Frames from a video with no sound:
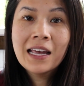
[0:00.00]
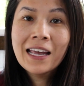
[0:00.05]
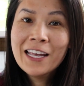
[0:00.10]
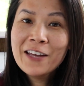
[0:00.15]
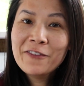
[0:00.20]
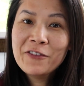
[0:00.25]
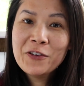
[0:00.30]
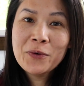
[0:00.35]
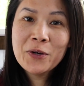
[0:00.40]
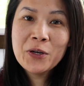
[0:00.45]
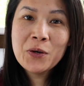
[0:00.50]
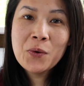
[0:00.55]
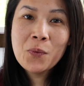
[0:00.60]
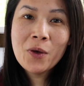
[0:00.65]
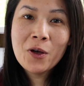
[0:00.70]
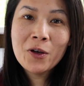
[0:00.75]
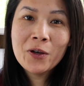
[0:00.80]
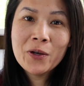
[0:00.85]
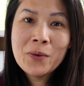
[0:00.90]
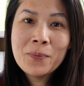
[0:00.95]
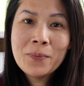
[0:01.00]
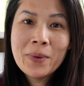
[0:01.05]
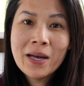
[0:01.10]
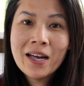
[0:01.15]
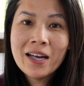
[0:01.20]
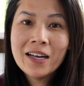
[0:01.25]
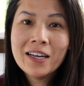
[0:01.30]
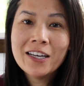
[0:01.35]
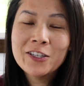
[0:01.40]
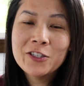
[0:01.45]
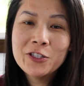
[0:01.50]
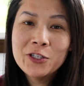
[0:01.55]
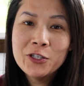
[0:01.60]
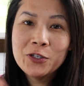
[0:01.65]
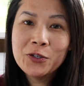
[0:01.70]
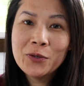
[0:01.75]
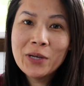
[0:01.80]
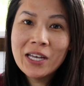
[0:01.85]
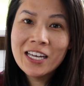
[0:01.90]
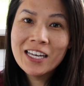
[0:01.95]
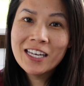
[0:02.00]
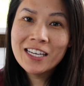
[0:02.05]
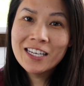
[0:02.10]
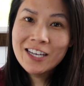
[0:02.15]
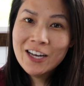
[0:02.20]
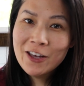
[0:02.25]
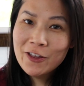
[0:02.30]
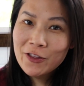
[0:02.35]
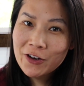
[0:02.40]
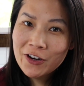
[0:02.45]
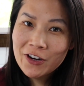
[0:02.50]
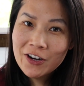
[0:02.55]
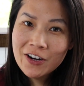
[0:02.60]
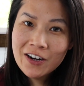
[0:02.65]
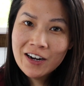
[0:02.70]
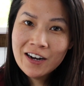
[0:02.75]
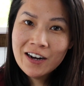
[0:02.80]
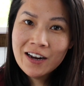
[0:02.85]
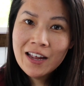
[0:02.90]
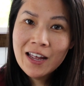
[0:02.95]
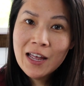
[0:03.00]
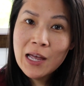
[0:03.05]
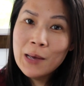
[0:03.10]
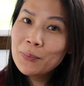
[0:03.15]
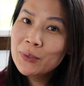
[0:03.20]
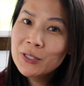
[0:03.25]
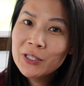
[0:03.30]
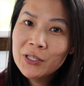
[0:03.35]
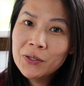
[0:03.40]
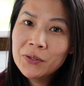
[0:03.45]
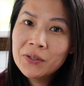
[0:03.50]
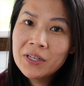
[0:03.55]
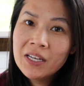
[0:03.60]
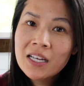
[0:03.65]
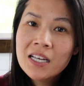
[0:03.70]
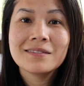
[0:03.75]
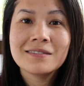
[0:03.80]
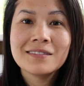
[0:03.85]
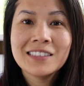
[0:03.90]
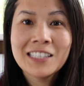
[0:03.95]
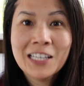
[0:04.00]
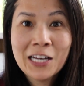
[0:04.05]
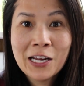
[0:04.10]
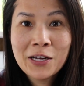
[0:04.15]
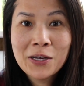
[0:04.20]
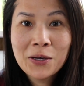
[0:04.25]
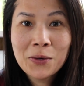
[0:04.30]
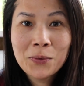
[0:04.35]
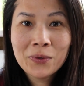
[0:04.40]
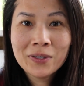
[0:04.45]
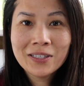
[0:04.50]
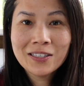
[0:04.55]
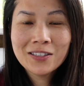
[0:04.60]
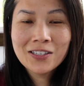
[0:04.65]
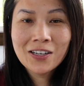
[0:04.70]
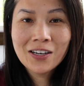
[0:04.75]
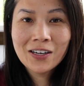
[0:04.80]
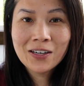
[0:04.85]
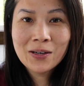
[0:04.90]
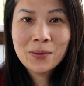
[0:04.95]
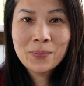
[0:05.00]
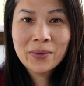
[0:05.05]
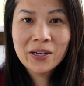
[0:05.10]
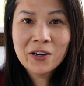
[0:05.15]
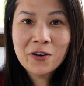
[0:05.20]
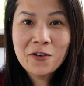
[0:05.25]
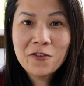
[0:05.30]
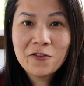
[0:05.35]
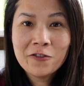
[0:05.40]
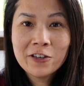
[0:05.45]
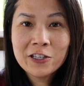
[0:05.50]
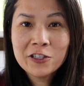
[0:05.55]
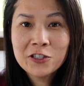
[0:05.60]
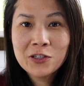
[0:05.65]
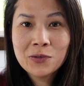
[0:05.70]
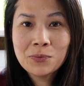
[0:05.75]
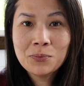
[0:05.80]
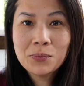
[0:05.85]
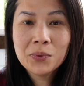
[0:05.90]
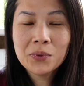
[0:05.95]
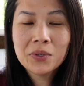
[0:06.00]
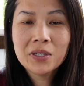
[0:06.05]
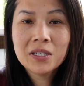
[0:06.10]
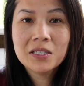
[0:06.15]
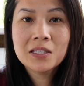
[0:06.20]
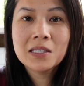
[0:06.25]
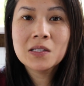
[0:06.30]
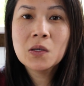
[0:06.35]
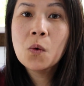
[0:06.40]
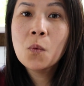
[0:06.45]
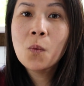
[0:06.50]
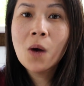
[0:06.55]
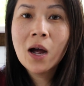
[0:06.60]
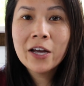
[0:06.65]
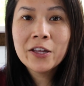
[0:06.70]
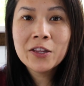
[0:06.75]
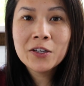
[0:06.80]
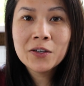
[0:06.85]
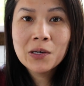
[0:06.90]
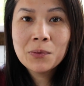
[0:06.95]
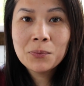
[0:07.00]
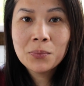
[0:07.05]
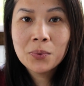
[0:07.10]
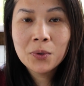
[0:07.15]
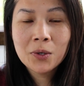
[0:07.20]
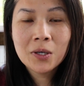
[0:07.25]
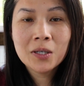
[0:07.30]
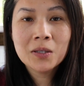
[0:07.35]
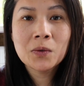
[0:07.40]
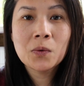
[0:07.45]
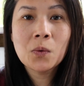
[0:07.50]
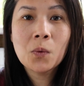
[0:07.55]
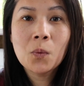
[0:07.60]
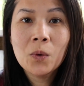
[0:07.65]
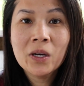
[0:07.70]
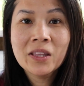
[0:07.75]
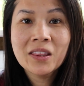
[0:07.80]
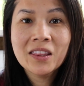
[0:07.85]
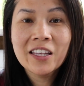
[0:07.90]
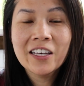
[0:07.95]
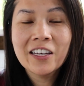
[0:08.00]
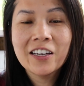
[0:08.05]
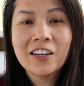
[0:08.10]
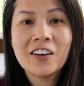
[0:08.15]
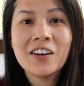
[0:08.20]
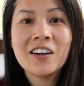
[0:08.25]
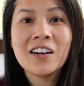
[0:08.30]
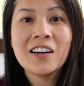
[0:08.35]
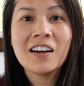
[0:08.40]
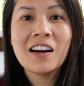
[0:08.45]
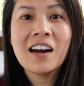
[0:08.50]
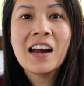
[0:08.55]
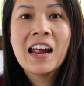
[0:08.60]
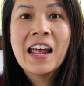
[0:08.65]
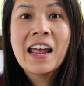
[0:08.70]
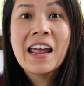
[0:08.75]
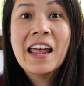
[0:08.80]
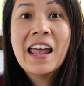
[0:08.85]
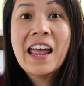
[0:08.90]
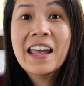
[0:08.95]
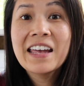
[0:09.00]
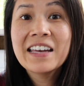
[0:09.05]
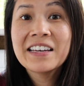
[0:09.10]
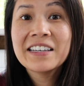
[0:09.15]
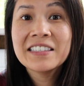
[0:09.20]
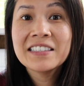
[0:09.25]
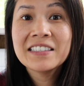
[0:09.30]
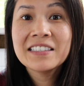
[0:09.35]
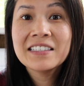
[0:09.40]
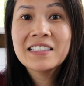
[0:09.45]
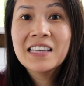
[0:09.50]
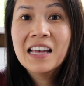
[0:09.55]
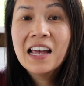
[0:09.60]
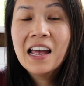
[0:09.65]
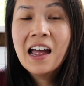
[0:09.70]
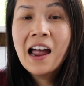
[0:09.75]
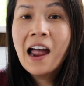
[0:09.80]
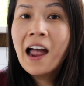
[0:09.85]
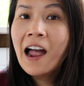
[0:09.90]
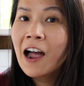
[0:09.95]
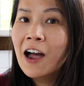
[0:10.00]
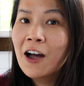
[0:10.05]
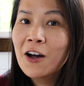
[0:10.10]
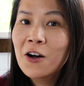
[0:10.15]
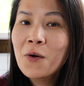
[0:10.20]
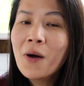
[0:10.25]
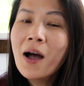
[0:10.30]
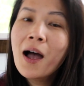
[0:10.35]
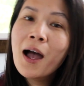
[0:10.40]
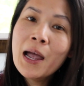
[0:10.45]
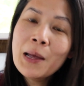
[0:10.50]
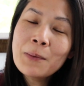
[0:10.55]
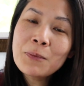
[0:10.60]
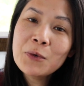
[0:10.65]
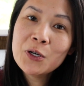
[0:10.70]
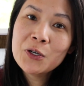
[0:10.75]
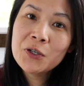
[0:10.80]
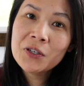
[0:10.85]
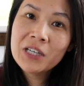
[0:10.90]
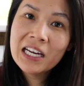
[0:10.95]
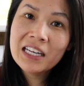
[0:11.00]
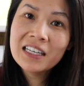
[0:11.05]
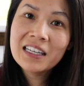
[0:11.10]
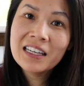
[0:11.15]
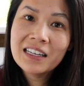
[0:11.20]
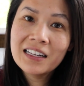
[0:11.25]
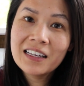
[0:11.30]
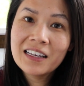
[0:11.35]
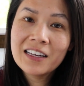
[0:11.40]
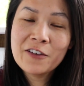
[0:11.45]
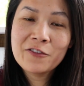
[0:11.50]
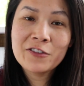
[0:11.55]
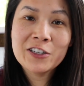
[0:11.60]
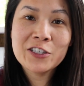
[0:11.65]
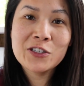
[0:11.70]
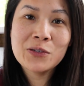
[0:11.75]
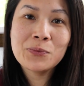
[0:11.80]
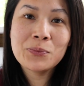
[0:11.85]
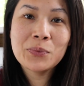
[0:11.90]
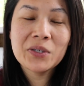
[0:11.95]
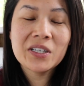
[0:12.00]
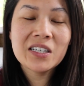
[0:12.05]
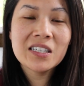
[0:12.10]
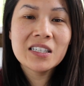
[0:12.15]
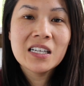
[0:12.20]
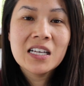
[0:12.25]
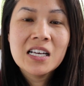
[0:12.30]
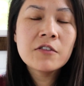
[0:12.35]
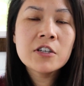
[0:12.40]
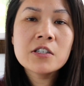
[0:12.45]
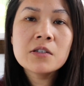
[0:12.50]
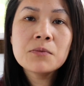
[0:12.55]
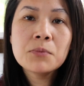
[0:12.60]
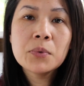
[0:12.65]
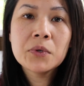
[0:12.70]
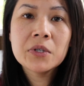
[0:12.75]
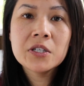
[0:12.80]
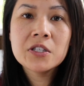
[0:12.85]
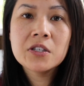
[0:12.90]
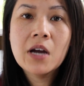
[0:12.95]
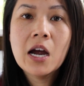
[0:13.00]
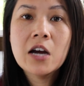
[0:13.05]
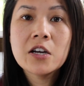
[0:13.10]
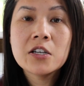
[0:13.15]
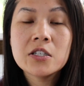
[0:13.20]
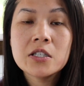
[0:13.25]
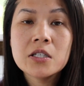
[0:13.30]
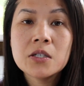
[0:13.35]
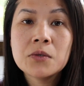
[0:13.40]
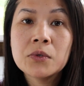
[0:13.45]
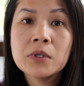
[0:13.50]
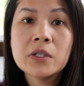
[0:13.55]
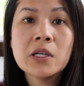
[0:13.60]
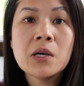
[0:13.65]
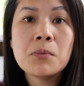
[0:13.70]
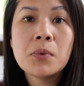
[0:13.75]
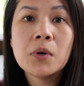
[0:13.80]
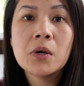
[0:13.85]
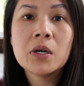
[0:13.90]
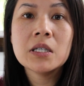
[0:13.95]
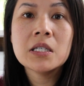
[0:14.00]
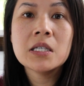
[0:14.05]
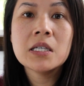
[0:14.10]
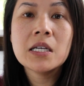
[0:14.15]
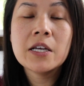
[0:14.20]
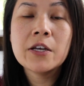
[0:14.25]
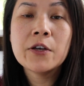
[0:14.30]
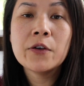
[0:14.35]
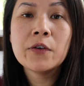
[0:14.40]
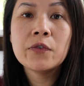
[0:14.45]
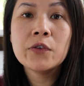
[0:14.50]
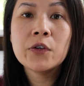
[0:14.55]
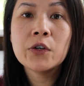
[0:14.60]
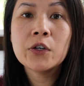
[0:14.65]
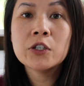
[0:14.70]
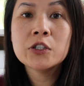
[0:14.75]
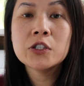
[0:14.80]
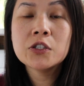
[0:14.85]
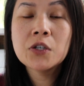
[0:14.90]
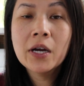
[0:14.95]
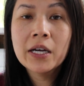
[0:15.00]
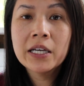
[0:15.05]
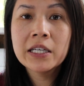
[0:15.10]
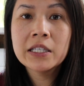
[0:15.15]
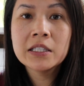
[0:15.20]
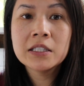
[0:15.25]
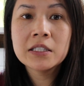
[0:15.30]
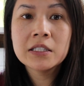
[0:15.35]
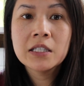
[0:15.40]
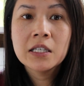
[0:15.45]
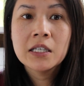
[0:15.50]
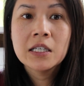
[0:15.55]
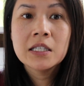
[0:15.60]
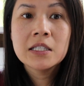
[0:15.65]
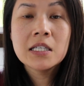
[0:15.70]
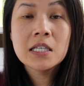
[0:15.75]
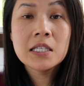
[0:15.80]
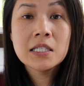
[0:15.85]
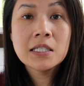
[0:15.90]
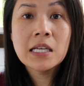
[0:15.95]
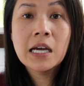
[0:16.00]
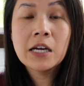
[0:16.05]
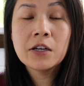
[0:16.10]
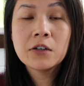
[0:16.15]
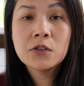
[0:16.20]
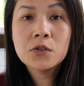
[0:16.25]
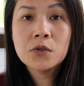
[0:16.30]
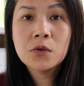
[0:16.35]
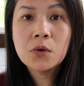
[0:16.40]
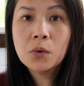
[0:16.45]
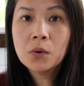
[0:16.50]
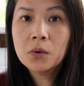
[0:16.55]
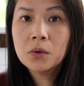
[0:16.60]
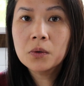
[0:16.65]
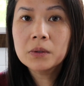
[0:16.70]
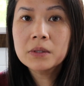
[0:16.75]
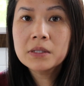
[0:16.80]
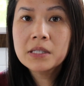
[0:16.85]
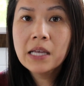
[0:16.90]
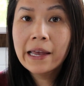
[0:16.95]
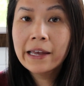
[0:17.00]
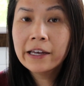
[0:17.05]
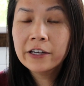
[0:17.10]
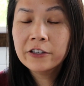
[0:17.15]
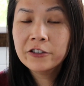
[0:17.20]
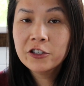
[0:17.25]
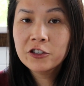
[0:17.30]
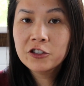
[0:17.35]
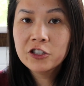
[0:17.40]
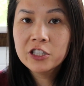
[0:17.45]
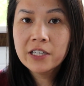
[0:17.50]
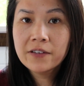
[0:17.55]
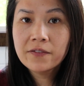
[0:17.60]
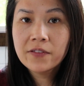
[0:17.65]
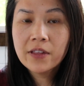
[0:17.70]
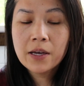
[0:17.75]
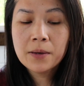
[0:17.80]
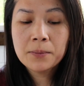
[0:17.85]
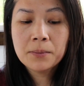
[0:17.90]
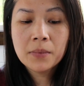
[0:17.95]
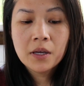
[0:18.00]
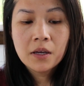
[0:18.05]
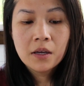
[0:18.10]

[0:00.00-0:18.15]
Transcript: Hey everyone, welcome back to another episode. Today I want to talk about vision boards, why they're important, what they are, and how I'm creating a vision board. Vision boards are actually really important if you're trying to set goals and achieve them.